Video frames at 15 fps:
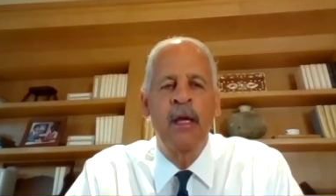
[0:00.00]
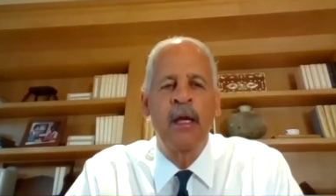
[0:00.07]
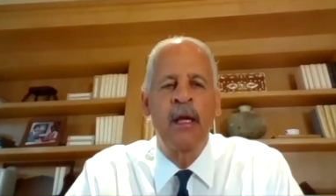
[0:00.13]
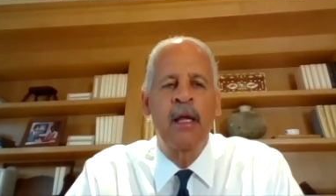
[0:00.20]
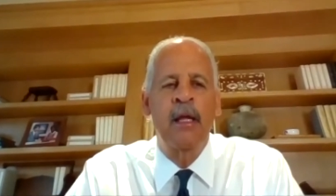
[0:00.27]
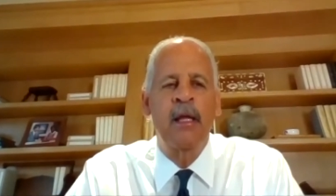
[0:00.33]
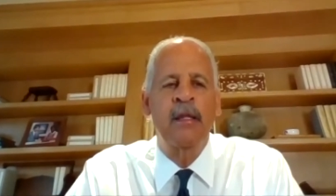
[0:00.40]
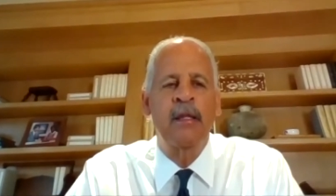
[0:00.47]

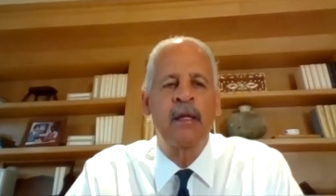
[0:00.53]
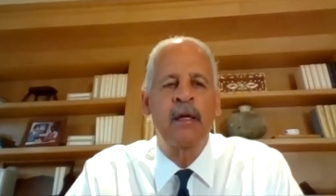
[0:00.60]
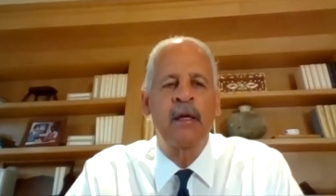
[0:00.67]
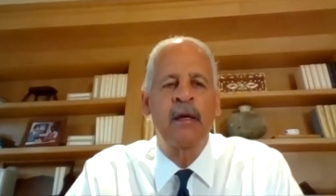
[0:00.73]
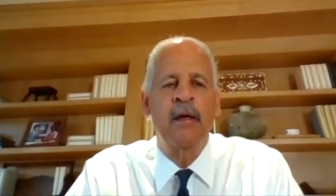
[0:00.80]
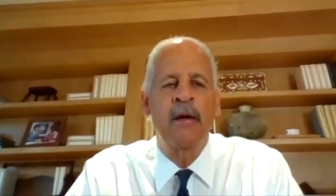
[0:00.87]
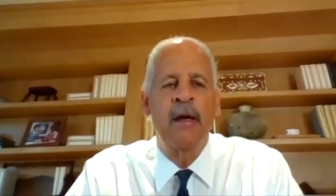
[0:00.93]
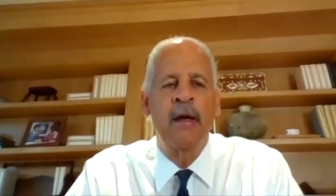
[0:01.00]
And
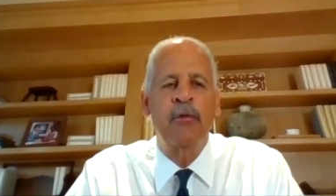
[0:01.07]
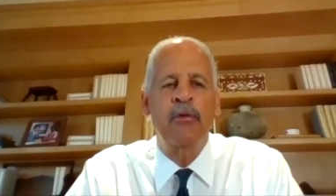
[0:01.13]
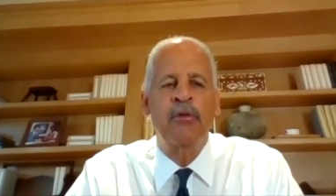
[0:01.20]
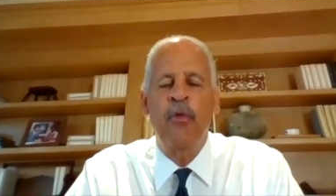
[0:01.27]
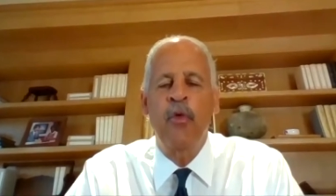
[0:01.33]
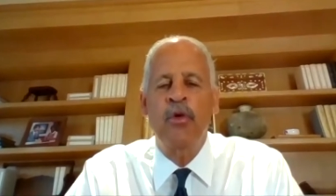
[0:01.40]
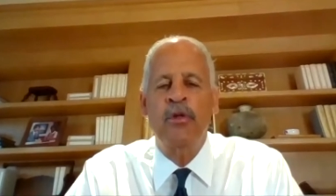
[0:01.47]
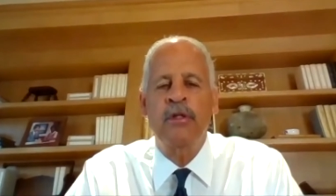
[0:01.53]
I was
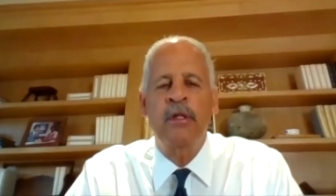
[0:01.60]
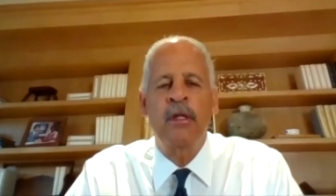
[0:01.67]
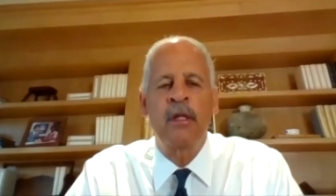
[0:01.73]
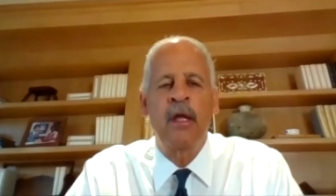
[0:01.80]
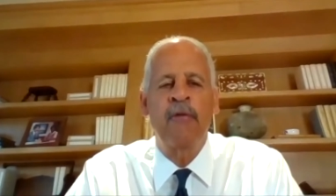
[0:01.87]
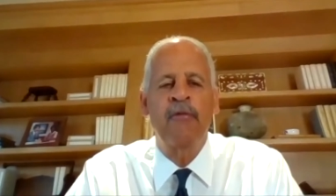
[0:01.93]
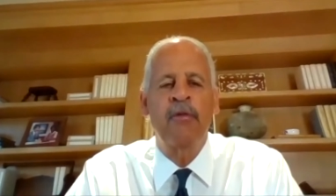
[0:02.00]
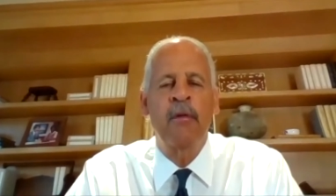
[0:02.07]
fortunate
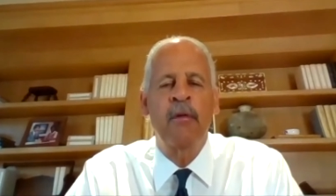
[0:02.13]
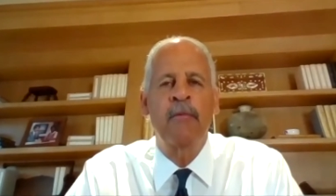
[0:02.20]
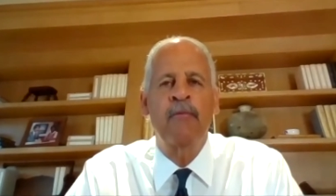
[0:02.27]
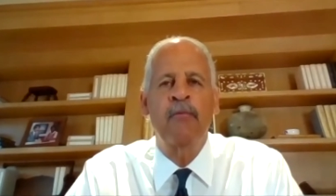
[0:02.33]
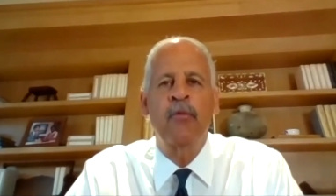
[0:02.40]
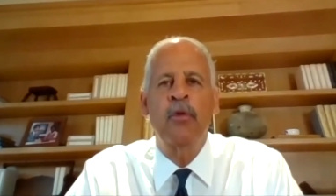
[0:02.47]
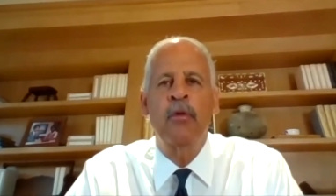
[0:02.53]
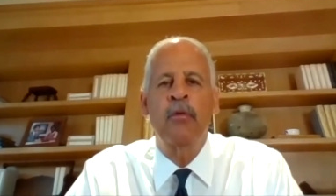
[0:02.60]
enough
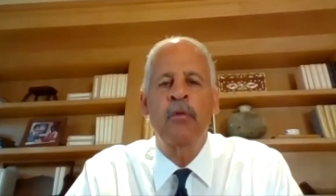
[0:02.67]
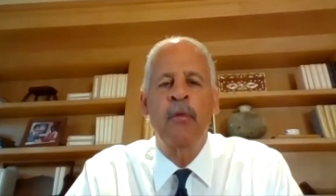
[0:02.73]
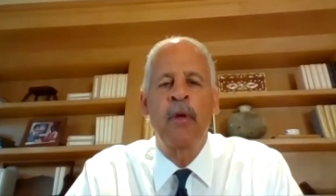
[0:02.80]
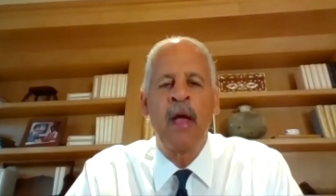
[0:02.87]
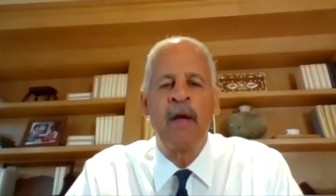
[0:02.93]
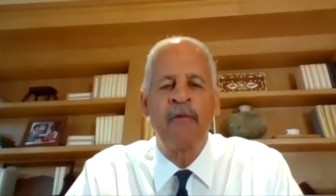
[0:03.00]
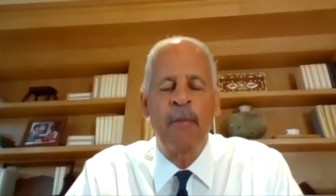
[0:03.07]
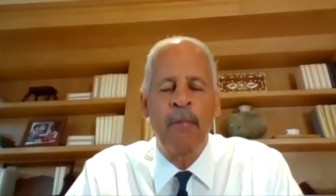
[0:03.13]
to
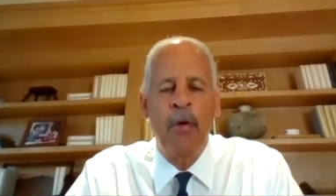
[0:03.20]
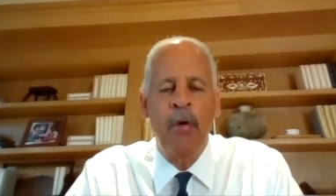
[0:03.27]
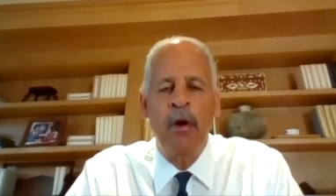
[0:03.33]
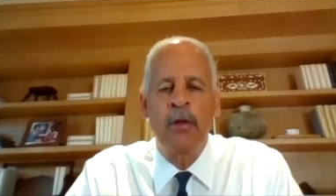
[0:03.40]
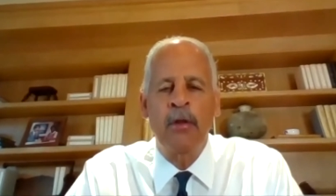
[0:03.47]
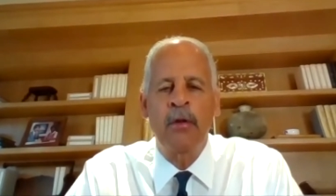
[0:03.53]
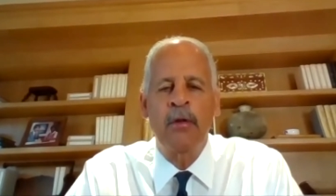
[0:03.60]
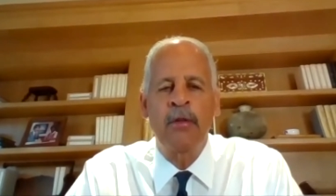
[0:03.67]
have a
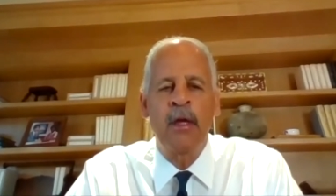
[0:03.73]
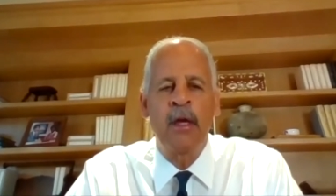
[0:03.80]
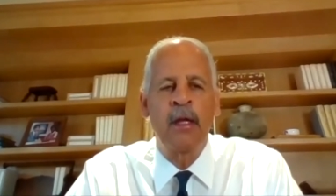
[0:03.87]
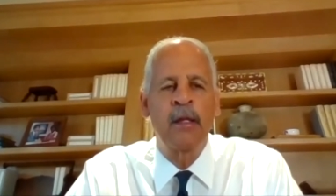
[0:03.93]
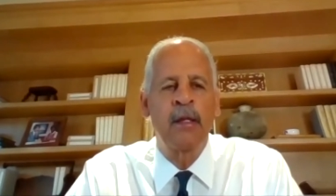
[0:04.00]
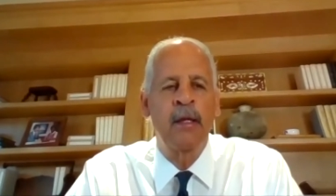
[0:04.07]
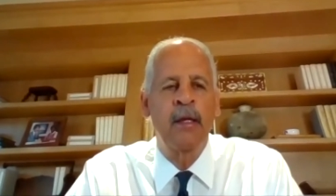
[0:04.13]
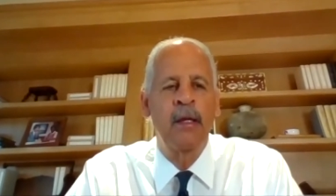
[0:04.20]
partner
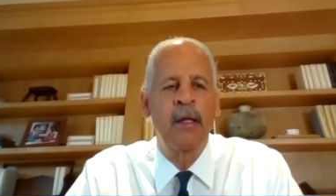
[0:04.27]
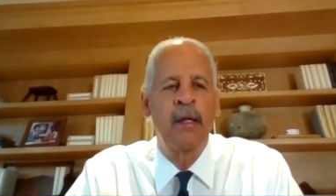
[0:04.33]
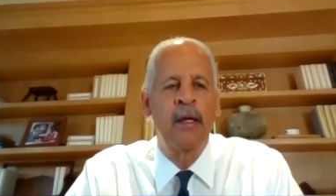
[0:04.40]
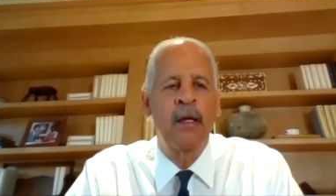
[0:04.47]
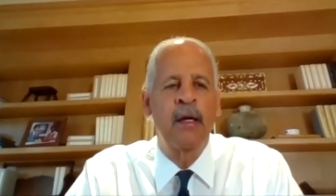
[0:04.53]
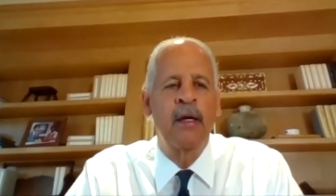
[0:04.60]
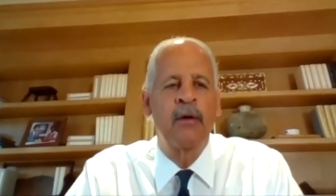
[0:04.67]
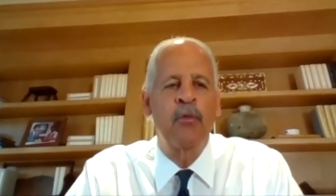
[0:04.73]
that
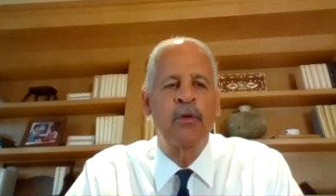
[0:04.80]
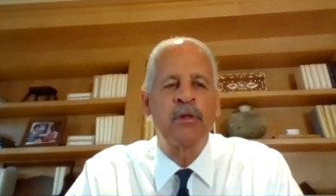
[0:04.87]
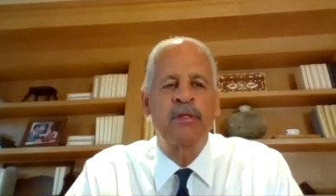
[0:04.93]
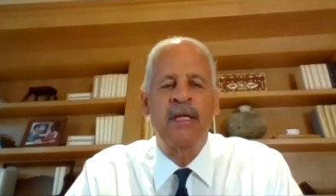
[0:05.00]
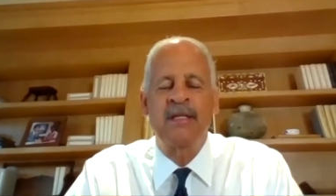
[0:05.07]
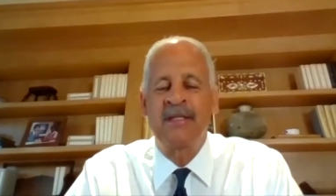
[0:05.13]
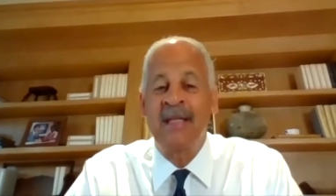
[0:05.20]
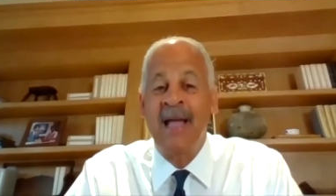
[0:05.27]
was
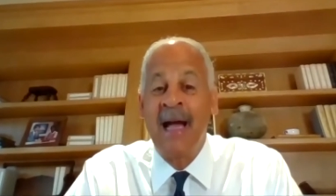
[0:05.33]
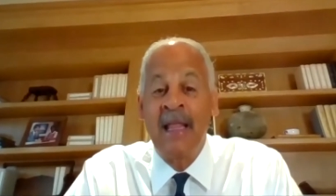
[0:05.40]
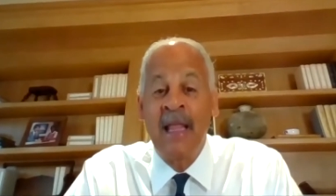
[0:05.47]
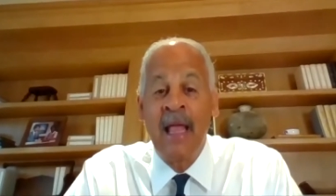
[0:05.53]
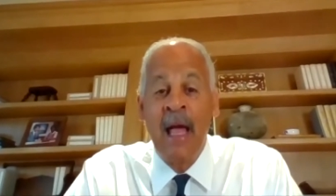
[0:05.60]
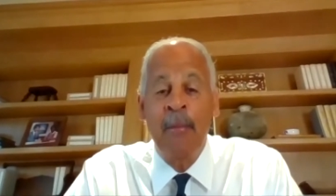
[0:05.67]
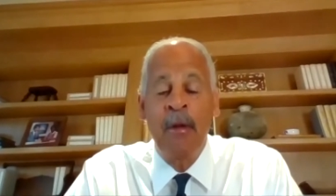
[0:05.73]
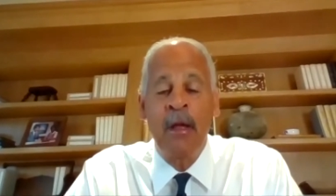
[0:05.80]
as
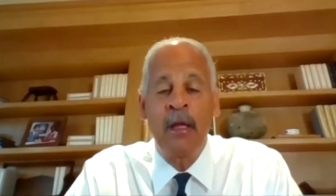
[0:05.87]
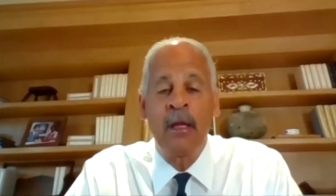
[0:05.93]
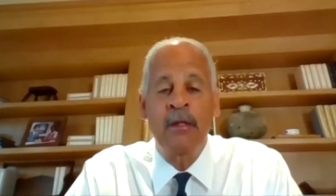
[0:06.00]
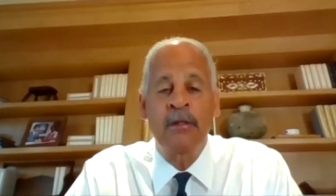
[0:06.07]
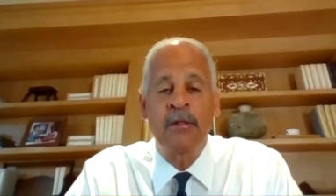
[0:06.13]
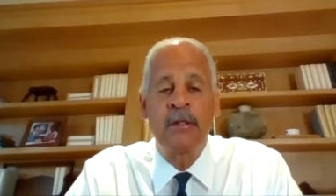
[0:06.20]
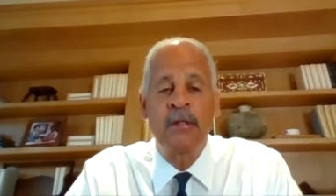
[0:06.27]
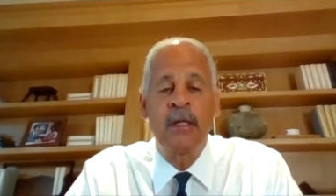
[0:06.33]
dynamic
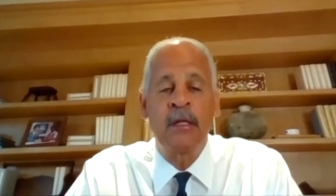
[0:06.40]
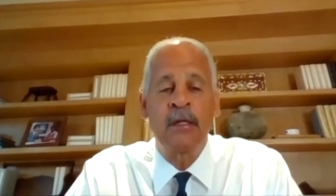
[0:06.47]
as